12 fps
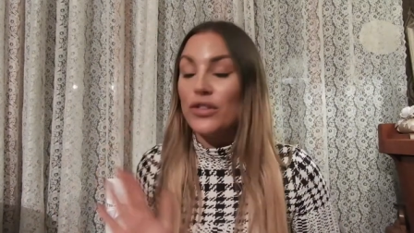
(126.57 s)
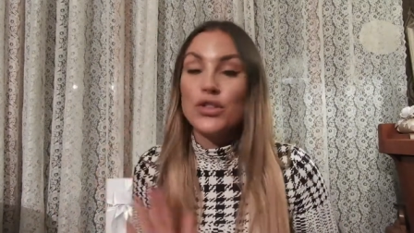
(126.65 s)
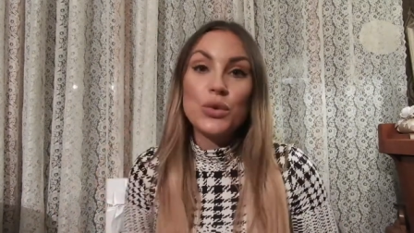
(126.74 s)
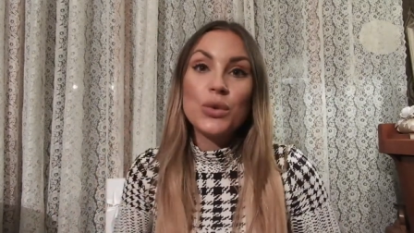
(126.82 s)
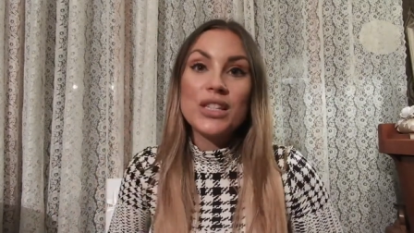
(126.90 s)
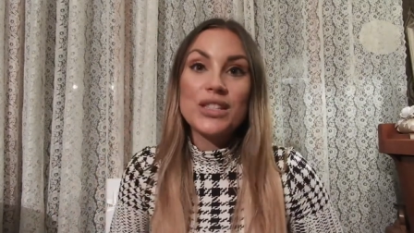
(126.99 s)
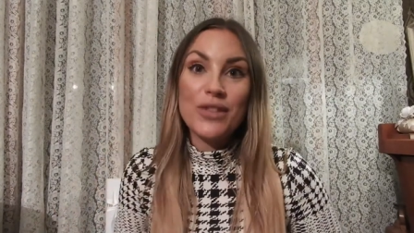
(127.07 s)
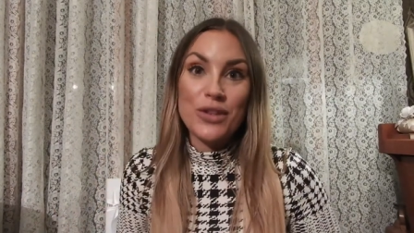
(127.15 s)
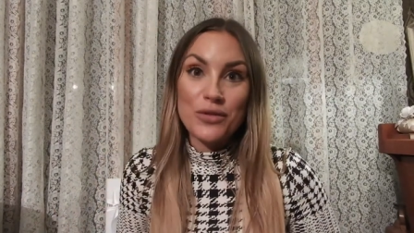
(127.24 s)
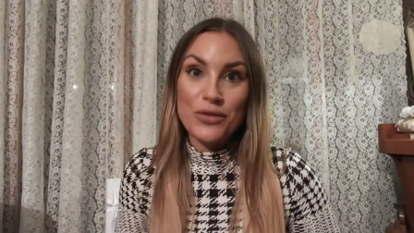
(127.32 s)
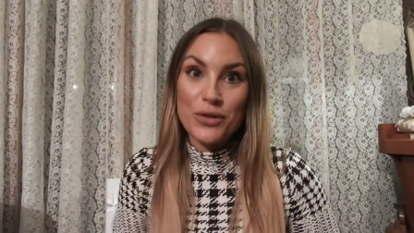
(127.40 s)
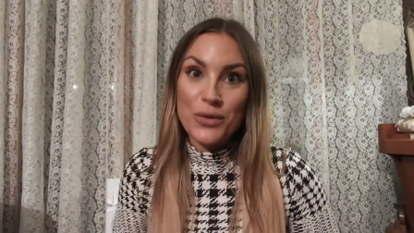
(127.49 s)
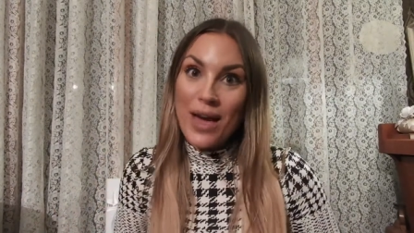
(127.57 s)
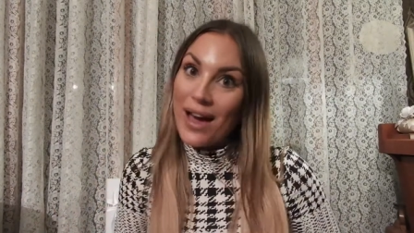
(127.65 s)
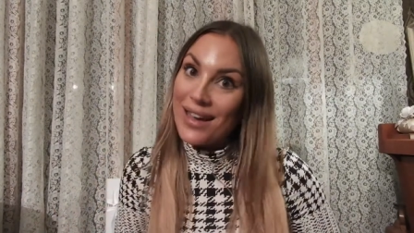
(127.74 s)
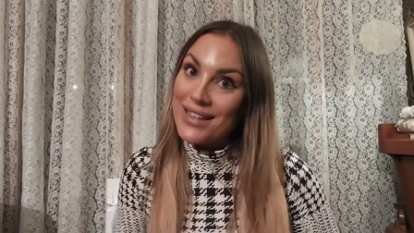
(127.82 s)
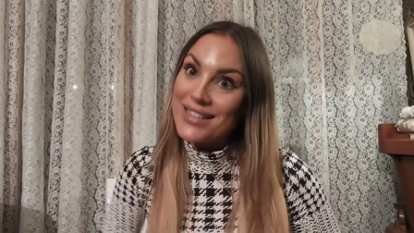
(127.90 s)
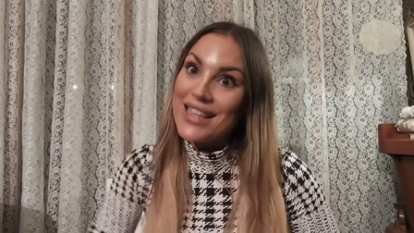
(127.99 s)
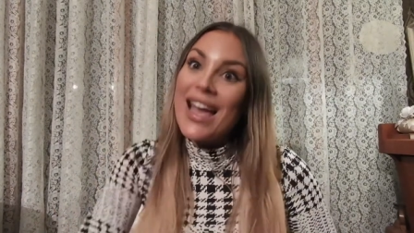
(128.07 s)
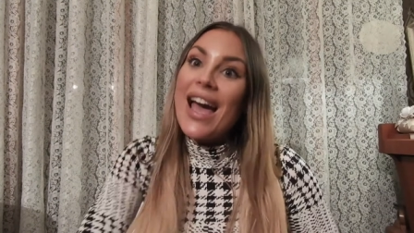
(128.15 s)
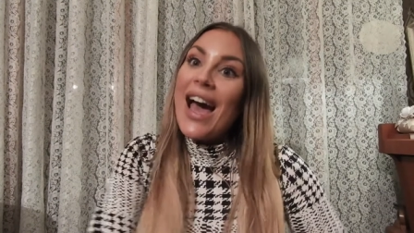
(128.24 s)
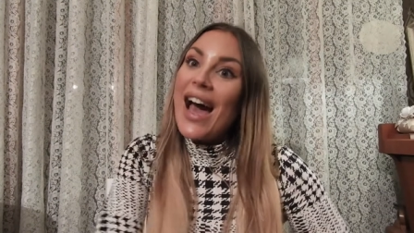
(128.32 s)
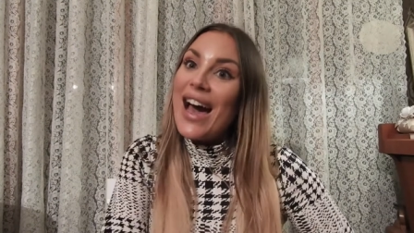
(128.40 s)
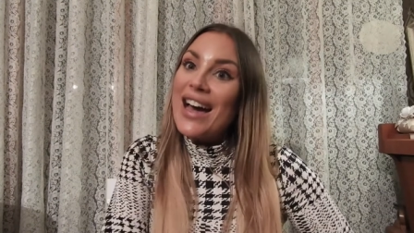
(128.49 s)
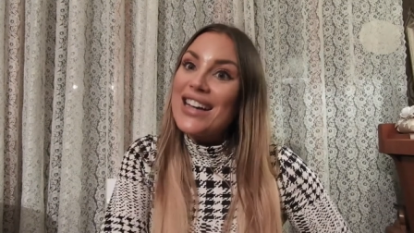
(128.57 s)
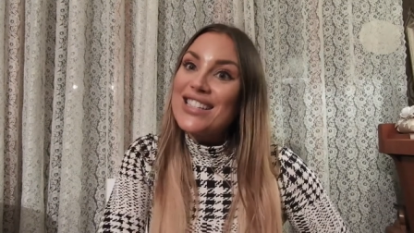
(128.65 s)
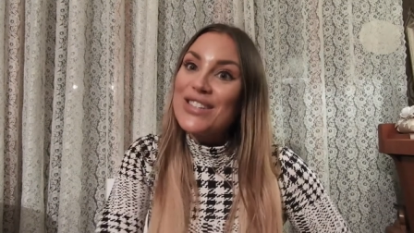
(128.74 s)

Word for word: do this video for you guys uh,